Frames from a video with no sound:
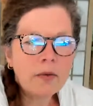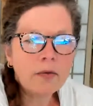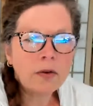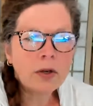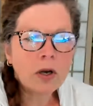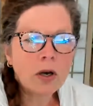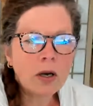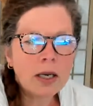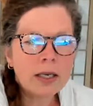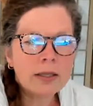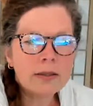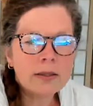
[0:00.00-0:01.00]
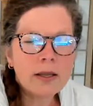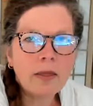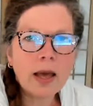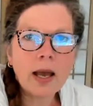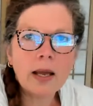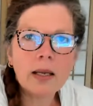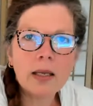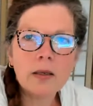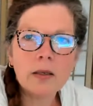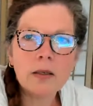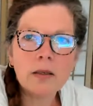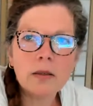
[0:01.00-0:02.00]
forgot that
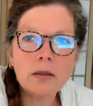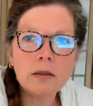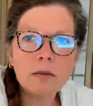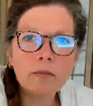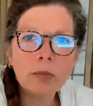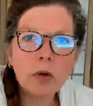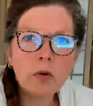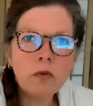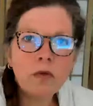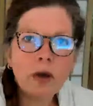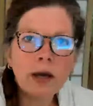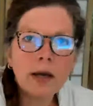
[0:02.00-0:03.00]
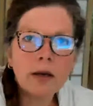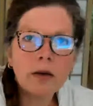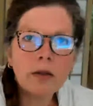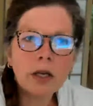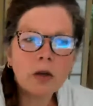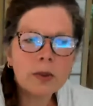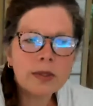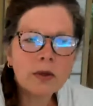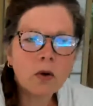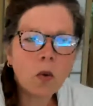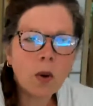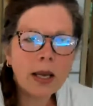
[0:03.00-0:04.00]
in Bonefire, there was
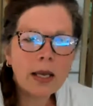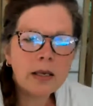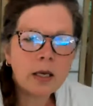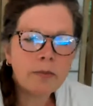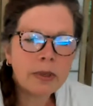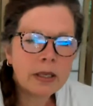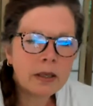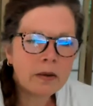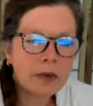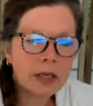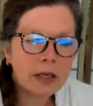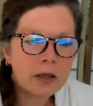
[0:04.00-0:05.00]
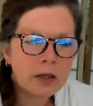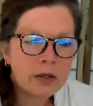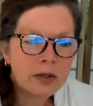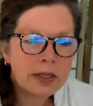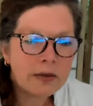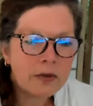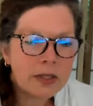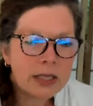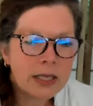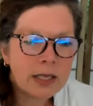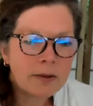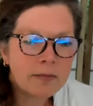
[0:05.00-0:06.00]
quite a bit of
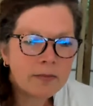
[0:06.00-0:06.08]
inclusivity.